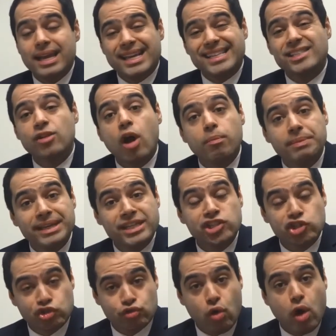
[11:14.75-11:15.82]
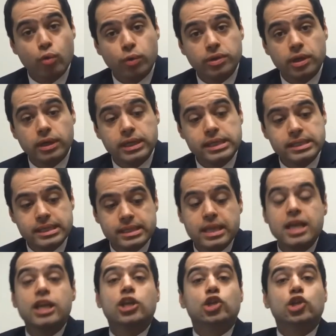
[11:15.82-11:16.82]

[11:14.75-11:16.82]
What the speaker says: is not being strong with their leases,